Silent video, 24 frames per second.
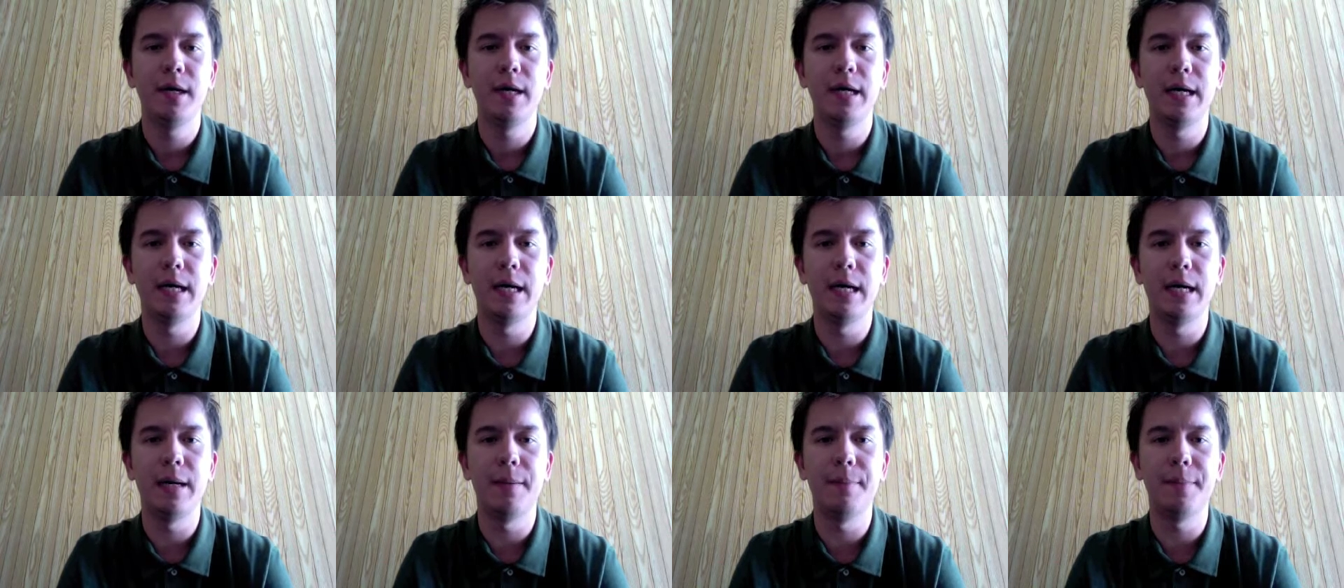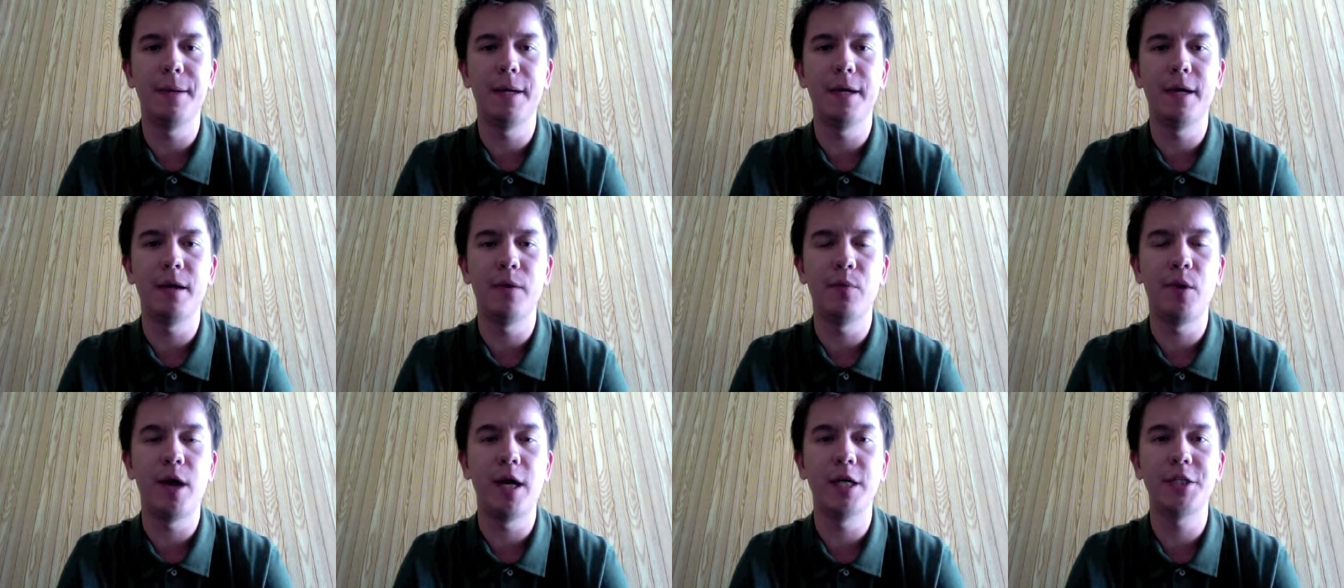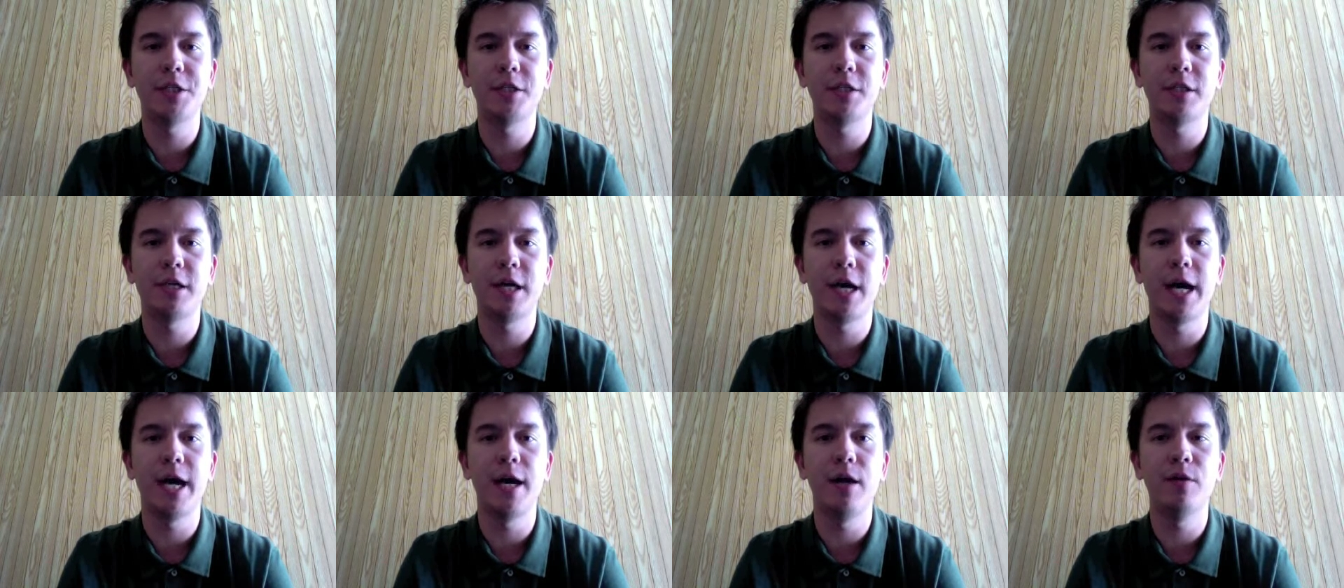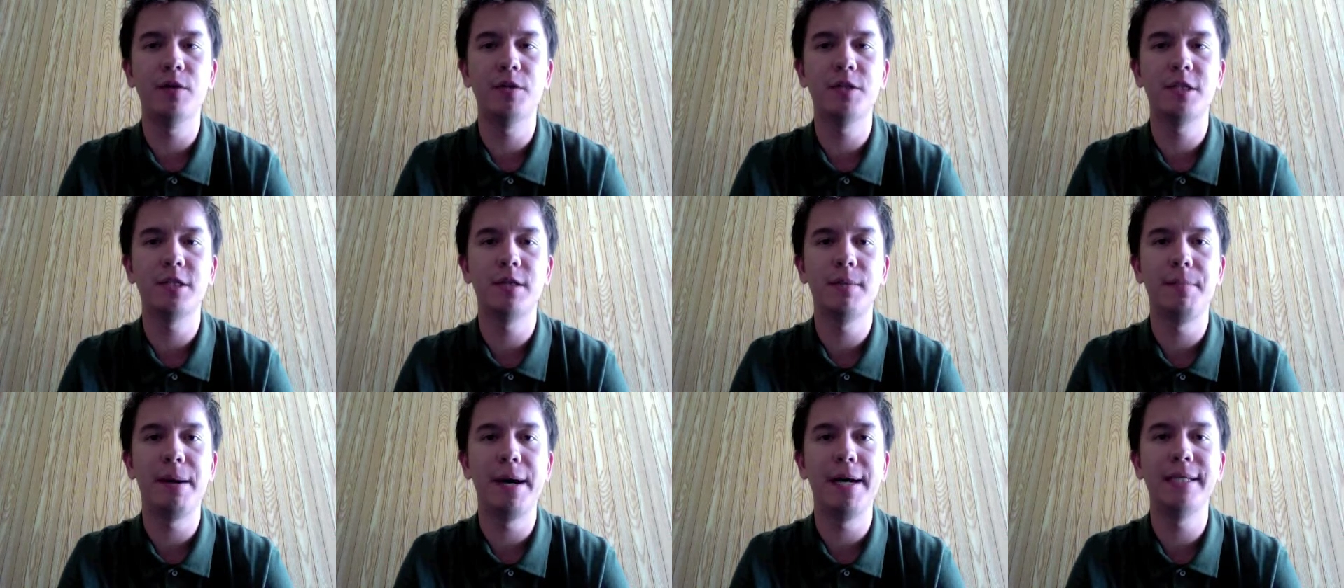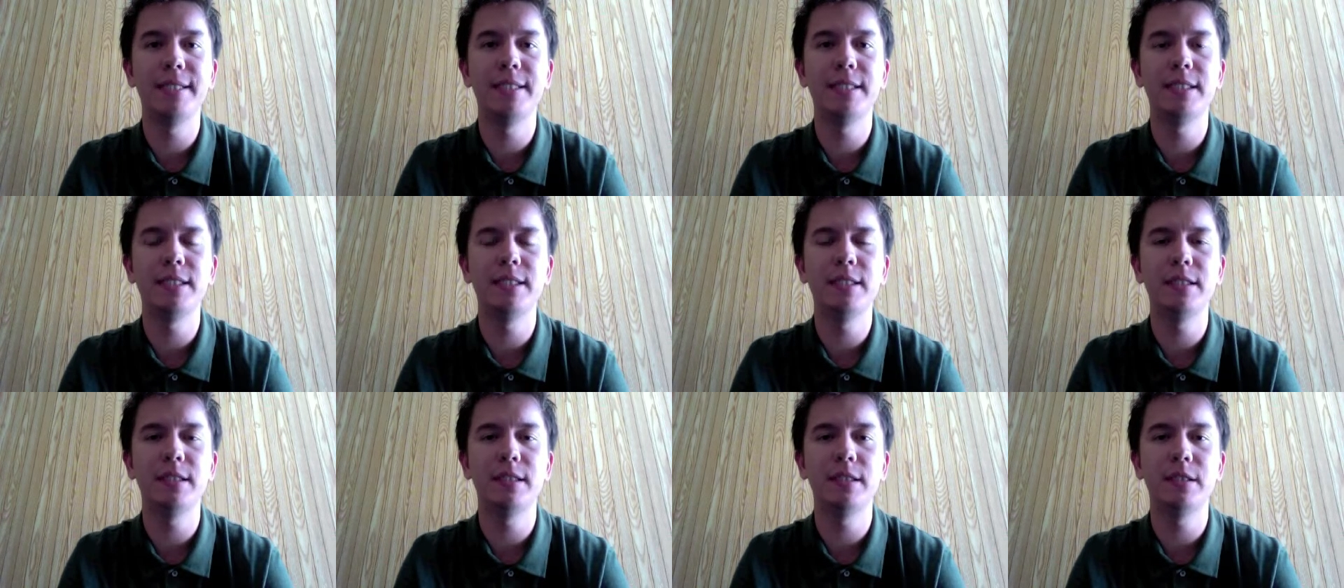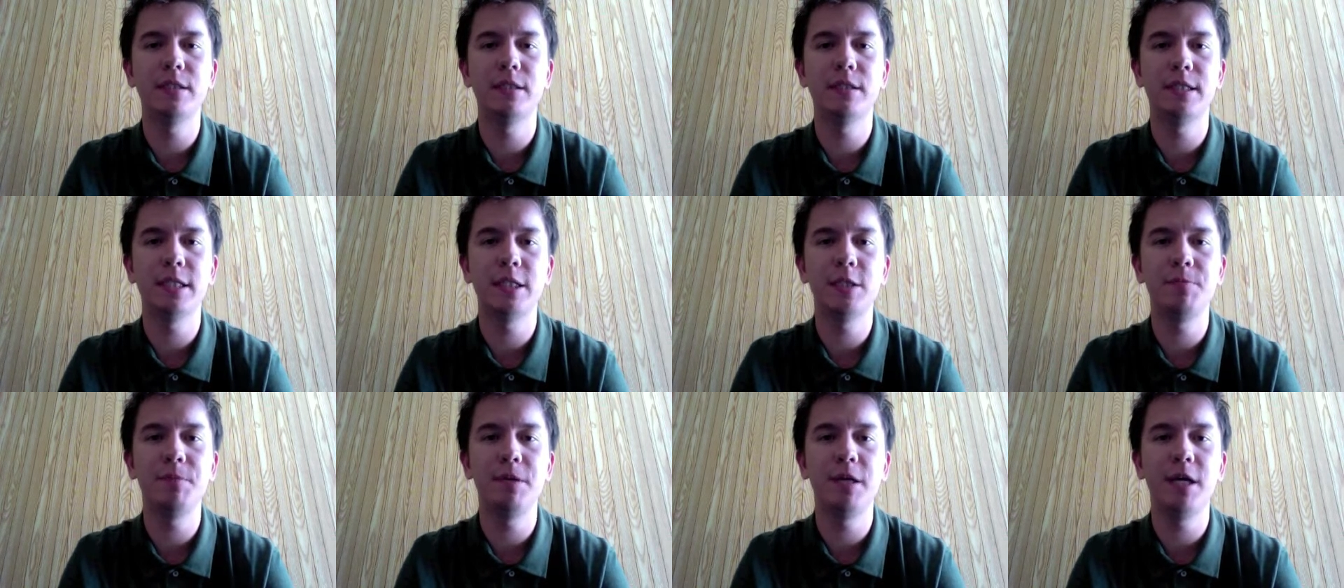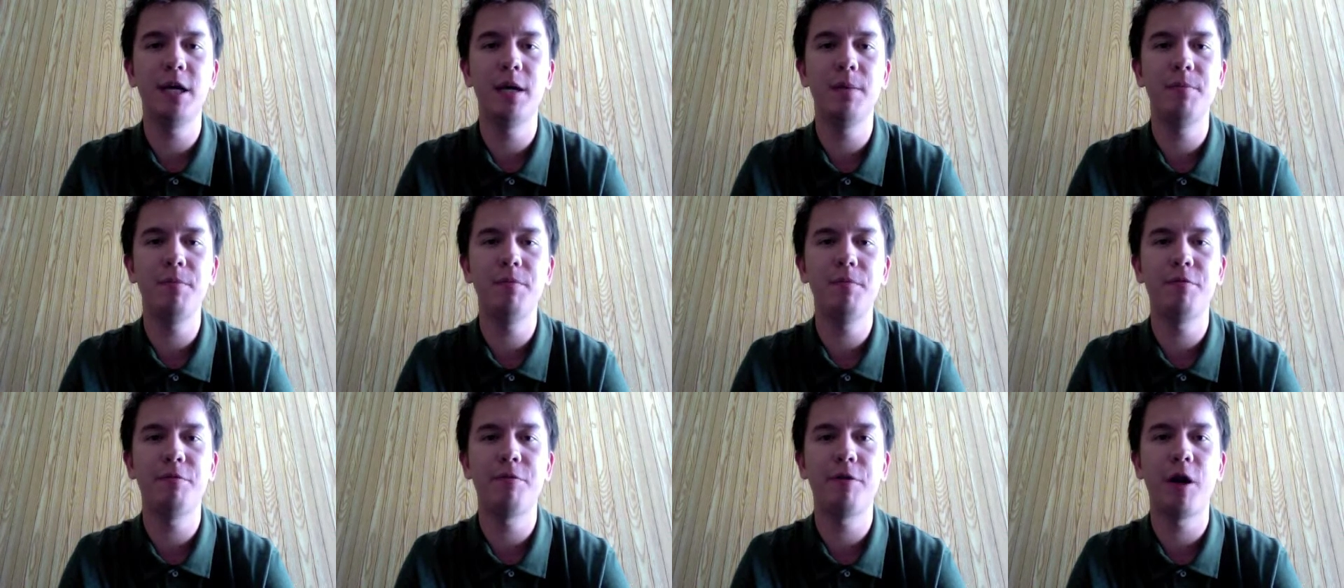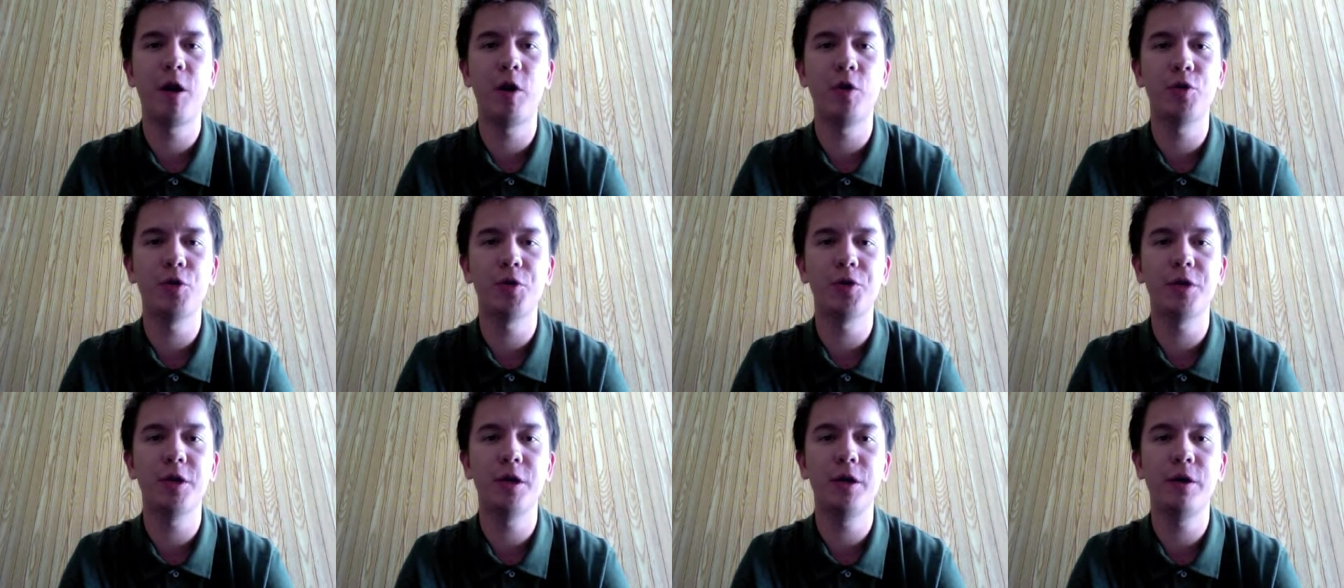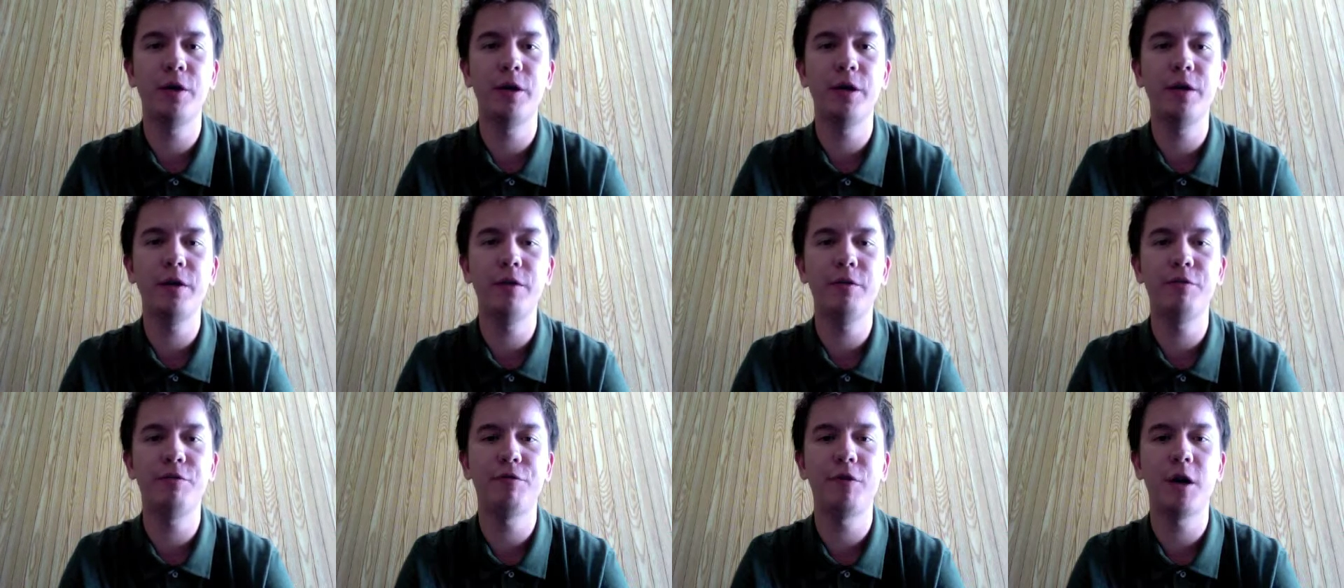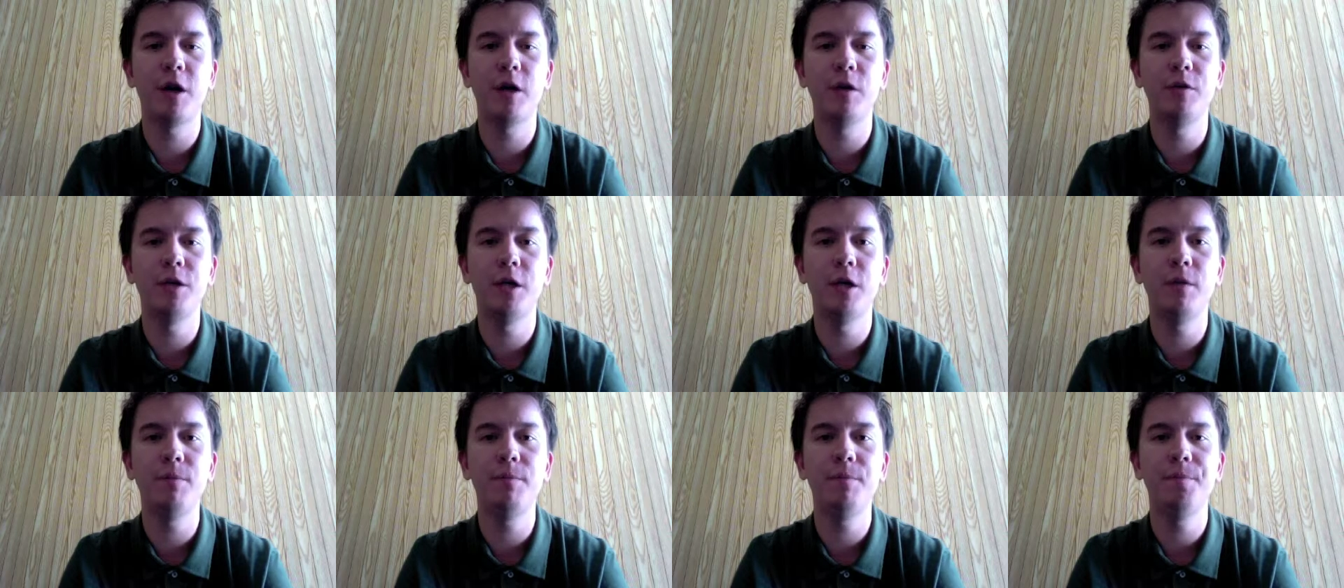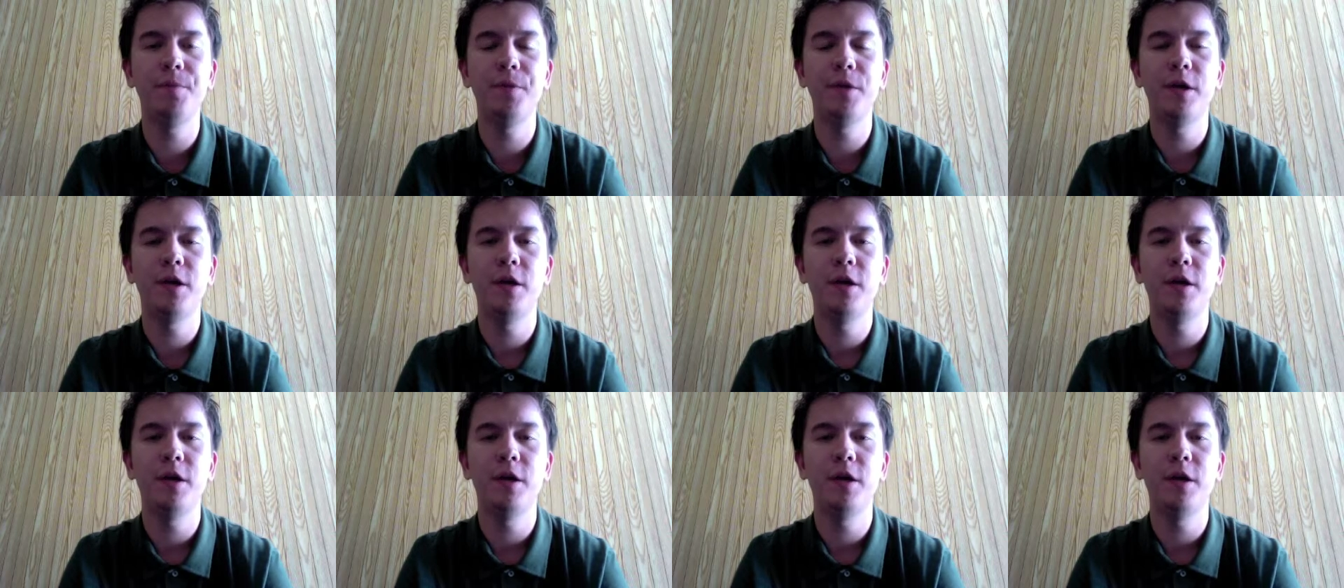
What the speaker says: and watch the Coyotes and the Bison, 6 p.m., Fargo, North Dakota, Fargo Dome.